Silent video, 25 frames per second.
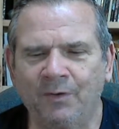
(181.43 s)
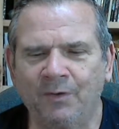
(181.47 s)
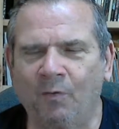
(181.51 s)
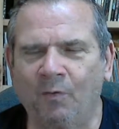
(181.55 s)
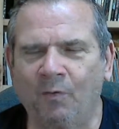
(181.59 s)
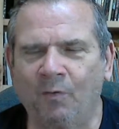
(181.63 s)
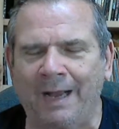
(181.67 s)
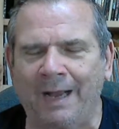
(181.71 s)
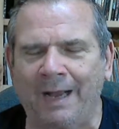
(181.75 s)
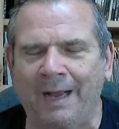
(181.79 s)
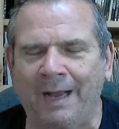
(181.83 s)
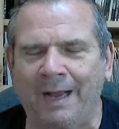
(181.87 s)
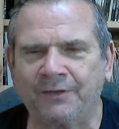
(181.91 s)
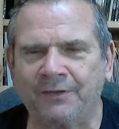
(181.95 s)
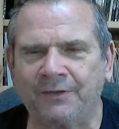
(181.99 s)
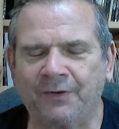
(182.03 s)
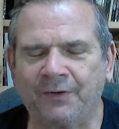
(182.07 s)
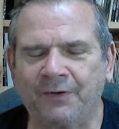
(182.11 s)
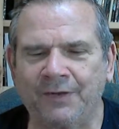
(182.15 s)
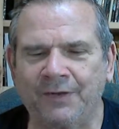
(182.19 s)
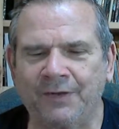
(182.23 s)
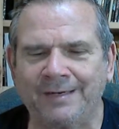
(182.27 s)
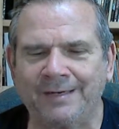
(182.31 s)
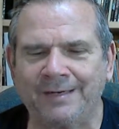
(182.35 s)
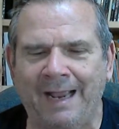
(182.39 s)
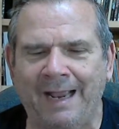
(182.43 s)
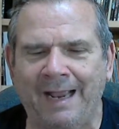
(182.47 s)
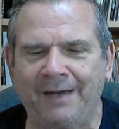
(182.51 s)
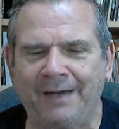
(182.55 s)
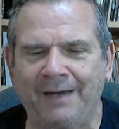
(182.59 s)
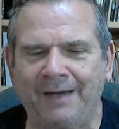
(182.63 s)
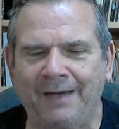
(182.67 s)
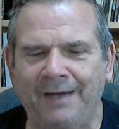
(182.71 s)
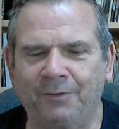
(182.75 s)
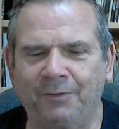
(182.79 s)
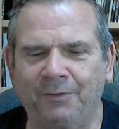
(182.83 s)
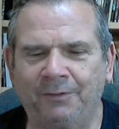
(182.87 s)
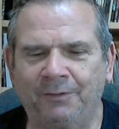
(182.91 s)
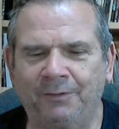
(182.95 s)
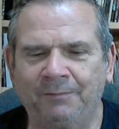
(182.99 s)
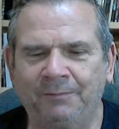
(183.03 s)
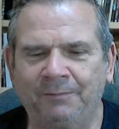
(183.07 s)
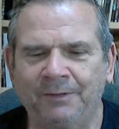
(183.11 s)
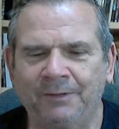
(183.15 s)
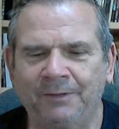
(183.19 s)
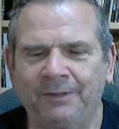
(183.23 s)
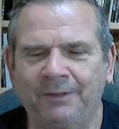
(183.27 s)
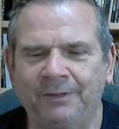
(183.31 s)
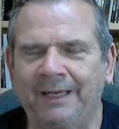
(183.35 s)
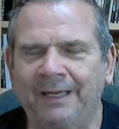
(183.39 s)
wiser than Daniel,
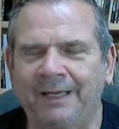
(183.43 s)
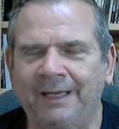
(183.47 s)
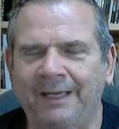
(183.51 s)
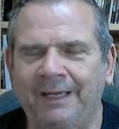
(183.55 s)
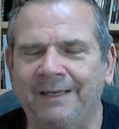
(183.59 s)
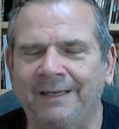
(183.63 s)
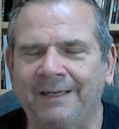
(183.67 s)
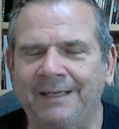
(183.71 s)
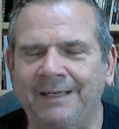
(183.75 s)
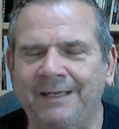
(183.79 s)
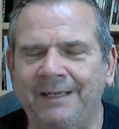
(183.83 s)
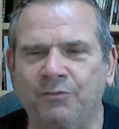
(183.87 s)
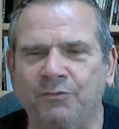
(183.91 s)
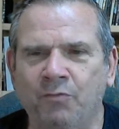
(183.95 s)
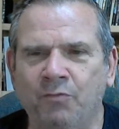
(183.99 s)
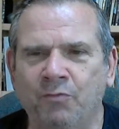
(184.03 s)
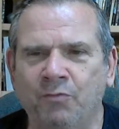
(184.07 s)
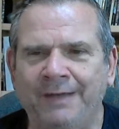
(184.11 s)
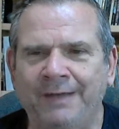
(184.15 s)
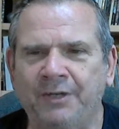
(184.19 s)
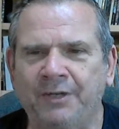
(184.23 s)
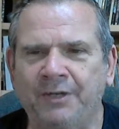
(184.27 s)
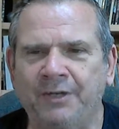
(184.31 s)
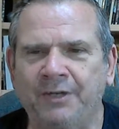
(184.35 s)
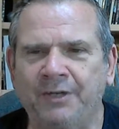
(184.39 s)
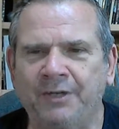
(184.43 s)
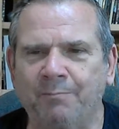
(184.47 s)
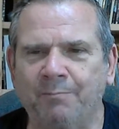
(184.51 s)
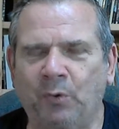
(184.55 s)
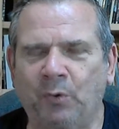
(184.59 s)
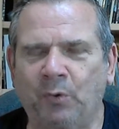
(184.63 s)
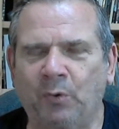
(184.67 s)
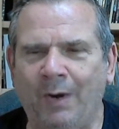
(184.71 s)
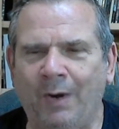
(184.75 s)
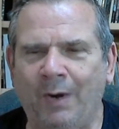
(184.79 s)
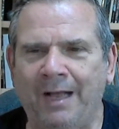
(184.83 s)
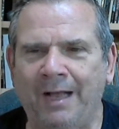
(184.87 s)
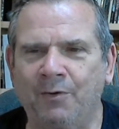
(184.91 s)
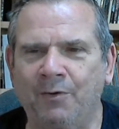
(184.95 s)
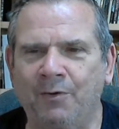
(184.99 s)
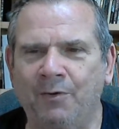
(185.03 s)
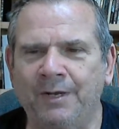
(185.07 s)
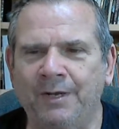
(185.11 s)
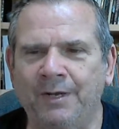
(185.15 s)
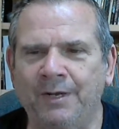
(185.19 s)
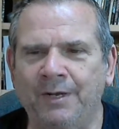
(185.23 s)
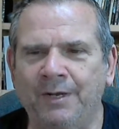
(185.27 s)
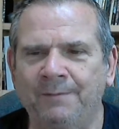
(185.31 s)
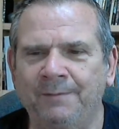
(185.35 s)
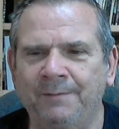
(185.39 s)
and he's rich and
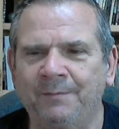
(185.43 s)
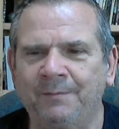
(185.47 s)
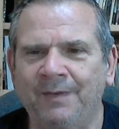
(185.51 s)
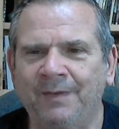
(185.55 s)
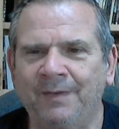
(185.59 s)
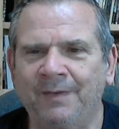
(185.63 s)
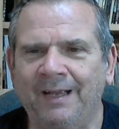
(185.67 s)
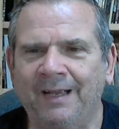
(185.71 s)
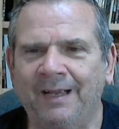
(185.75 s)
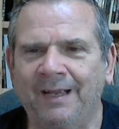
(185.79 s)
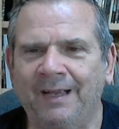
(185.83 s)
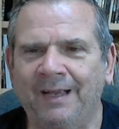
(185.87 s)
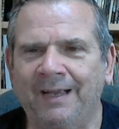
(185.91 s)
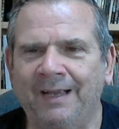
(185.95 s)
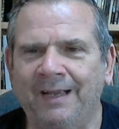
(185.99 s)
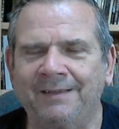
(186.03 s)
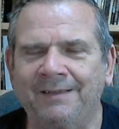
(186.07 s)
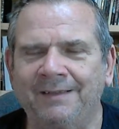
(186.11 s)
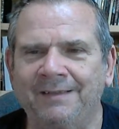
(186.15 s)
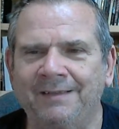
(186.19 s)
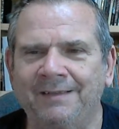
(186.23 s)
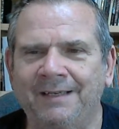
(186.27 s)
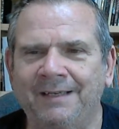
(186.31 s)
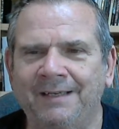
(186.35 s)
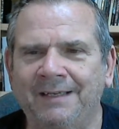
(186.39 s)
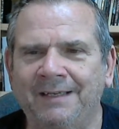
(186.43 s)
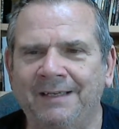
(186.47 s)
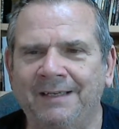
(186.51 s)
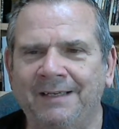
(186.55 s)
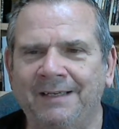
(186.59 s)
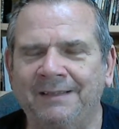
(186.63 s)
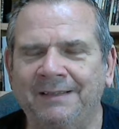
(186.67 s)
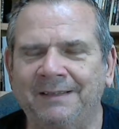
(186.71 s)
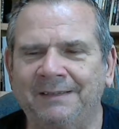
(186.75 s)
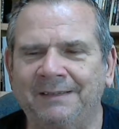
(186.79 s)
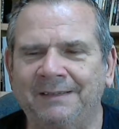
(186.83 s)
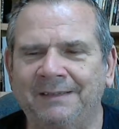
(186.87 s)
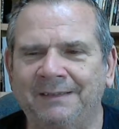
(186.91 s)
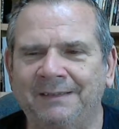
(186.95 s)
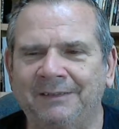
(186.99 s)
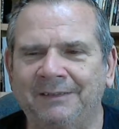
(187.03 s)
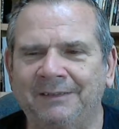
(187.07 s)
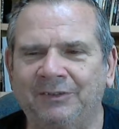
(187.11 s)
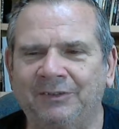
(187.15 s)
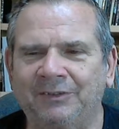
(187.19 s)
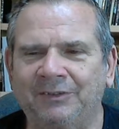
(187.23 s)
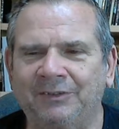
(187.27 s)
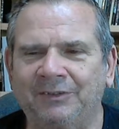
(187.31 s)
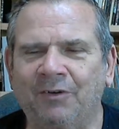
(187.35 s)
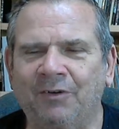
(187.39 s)
proud, and
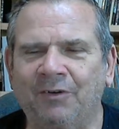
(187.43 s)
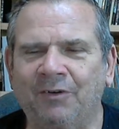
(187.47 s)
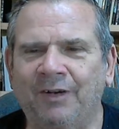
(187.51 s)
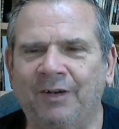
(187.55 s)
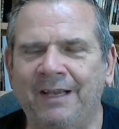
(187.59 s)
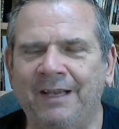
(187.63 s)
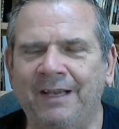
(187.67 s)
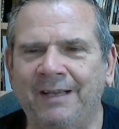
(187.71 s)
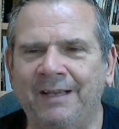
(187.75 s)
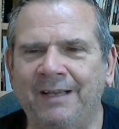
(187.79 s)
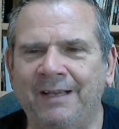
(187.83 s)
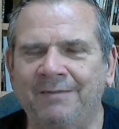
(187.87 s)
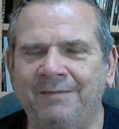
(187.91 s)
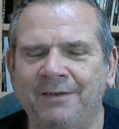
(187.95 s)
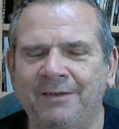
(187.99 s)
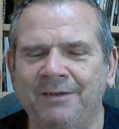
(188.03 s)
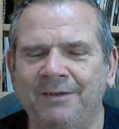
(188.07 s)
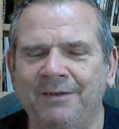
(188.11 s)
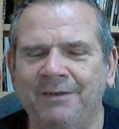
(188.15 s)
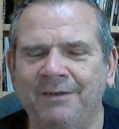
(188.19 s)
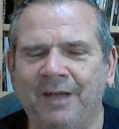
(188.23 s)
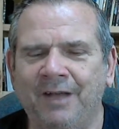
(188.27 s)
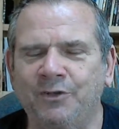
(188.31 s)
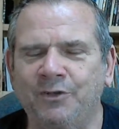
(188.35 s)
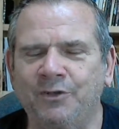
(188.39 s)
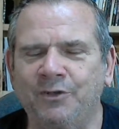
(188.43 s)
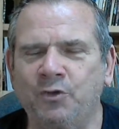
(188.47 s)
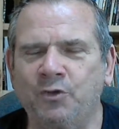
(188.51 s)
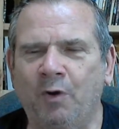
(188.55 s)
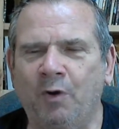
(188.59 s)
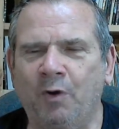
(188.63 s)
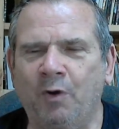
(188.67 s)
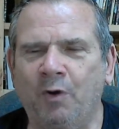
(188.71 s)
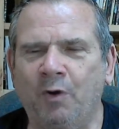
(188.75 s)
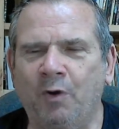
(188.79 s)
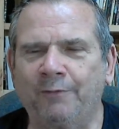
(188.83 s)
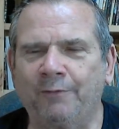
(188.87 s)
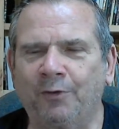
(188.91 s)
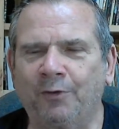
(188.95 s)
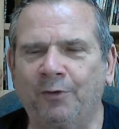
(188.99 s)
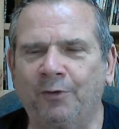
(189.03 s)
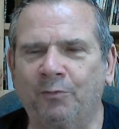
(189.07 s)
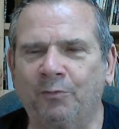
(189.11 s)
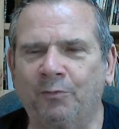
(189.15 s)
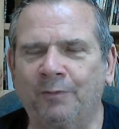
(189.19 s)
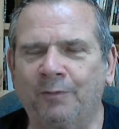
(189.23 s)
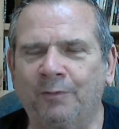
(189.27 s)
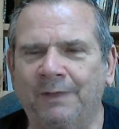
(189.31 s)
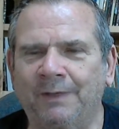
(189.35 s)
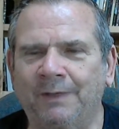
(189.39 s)
certainly in a
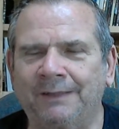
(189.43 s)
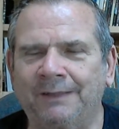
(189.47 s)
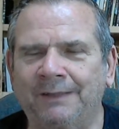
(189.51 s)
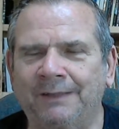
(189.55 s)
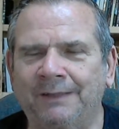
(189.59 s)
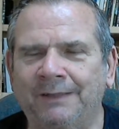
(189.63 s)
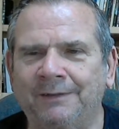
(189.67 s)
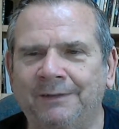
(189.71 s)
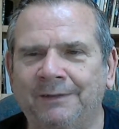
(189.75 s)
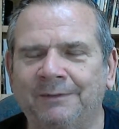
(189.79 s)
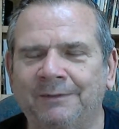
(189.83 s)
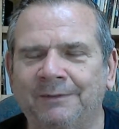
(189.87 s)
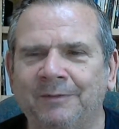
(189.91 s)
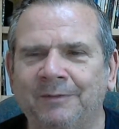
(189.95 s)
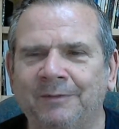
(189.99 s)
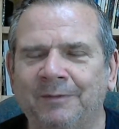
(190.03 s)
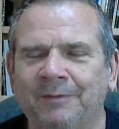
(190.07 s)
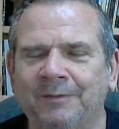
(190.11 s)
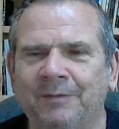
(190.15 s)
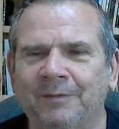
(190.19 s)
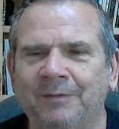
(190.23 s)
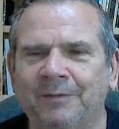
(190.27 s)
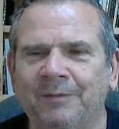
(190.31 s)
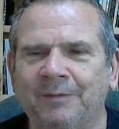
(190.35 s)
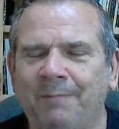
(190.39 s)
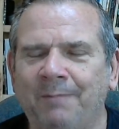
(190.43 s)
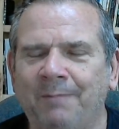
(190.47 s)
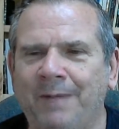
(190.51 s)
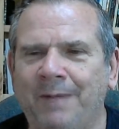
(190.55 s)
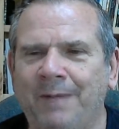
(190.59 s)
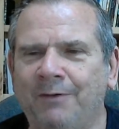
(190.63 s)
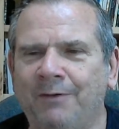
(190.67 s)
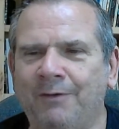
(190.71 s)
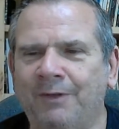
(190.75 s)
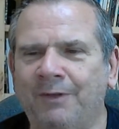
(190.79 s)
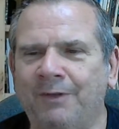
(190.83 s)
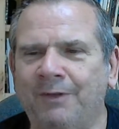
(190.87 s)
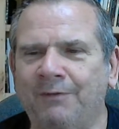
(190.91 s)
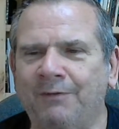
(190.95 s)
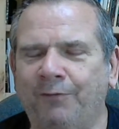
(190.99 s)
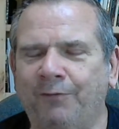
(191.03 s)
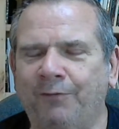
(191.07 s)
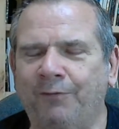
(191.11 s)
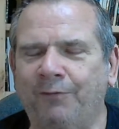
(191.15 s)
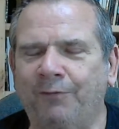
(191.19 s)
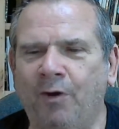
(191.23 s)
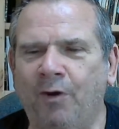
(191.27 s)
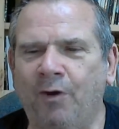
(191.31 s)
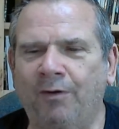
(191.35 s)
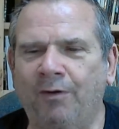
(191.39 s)
joyful about the
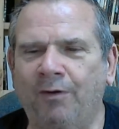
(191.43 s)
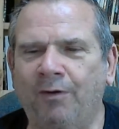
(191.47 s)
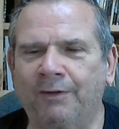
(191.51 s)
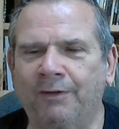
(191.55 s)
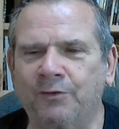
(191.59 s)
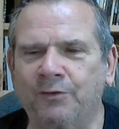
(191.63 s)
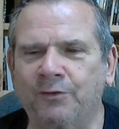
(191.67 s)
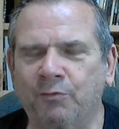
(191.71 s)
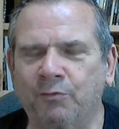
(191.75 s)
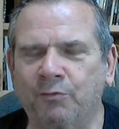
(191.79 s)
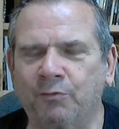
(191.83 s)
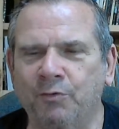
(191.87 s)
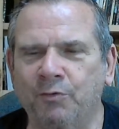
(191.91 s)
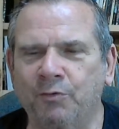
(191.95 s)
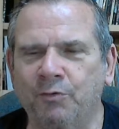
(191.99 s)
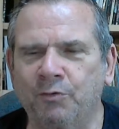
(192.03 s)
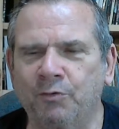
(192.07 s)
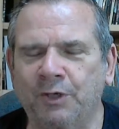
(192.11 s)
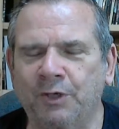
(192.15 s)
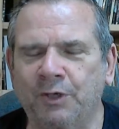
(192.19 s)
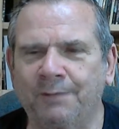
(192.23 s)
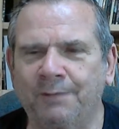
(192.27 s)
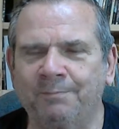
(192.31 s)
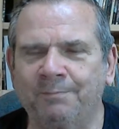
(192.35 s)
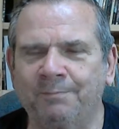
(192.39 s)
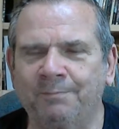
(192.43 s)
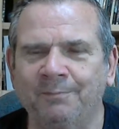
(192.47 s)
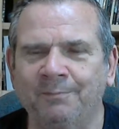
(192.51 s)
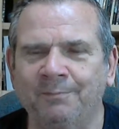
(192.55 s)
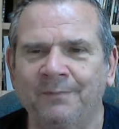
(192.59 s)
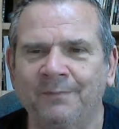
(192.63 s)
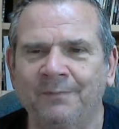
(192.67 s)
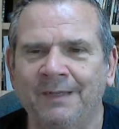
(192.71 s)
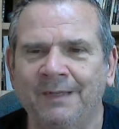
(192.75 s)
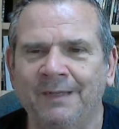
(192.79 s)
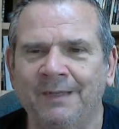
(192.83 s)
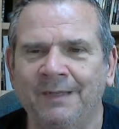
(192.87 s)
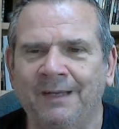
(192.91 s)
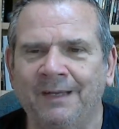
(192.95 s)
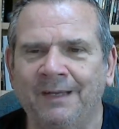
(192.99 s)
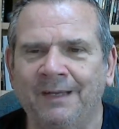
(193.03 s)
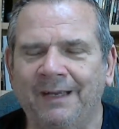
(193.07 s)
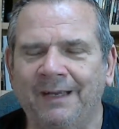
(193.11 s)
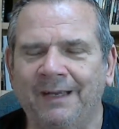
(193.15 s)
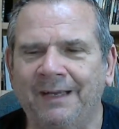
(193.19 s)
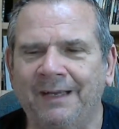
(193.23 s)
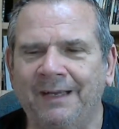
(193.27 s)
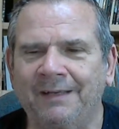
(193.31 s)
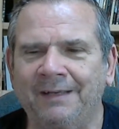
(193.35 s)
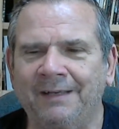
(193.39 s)
fall of Jerusalem
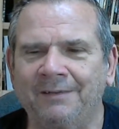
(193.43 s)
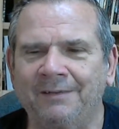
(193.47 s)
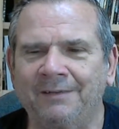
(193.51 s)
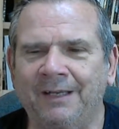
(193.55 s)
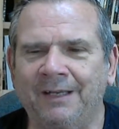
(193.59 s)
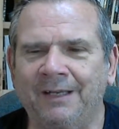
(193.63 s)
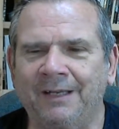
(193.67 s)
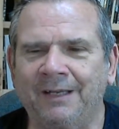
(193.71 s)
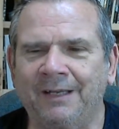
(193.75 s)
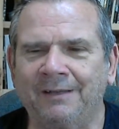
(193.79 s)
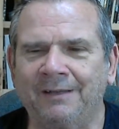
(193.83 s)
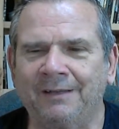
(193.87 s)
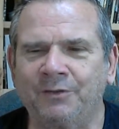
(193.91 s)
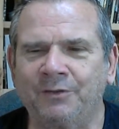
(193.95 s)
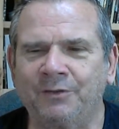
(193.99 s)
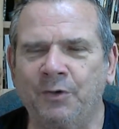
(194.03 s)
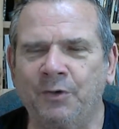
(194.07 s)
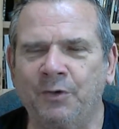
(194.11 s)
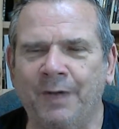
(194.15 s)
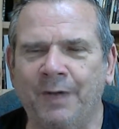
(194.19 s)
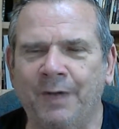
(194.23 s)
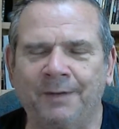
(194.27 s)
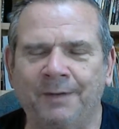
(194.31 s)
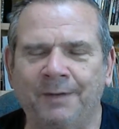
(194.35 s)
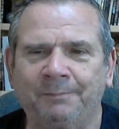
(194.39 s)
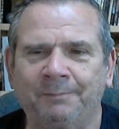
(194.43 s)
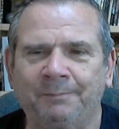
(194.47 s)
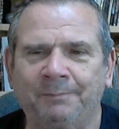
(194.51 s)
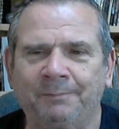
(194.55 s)
and Judah.